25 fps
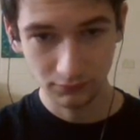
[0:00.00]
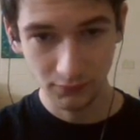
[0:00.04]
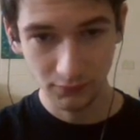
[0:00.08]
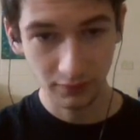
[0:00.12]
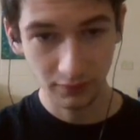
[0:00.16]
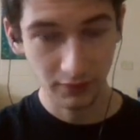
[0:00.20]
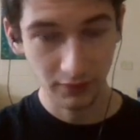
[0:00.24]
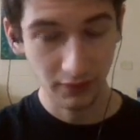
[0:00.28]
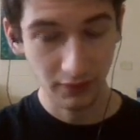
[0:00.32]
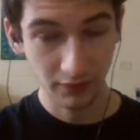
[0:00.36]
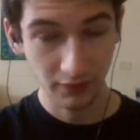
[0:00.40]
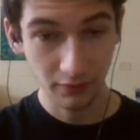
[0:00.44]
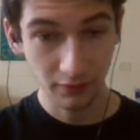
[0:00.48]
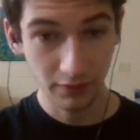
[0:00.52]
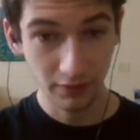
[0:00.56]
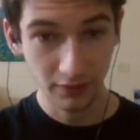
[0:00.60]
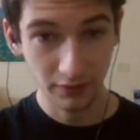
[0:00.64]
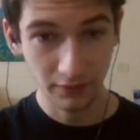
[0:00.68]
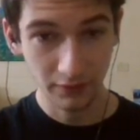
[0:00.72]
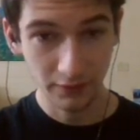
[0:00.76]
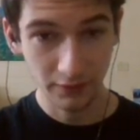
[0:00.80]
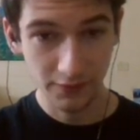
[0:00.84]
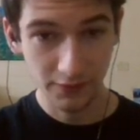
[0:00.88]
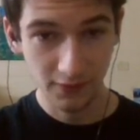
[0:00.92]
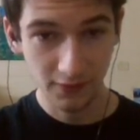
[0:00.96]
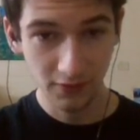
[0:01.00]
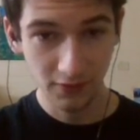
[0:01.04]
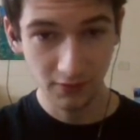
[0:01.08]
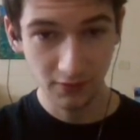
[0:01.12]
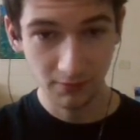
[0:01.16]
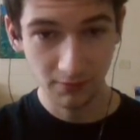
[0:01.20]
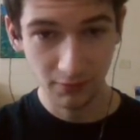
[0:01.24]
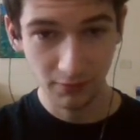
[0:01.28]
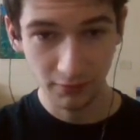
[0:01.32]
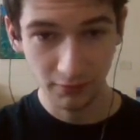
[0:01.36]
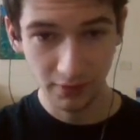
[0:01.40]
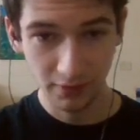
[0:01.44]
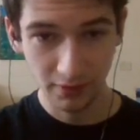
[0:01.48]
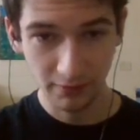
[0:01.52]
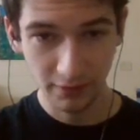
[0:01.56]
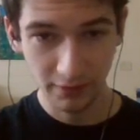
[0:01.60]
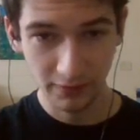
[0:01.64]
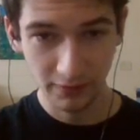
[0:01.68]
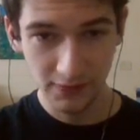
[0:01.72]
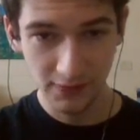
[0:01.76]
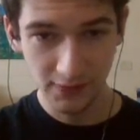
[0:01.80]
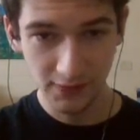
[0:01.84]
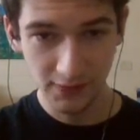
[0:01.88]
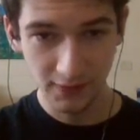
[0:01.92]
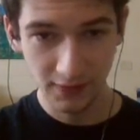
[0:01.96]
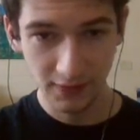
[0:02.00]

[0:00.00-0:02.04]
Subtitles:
And I think, oh, that looks good, but what about this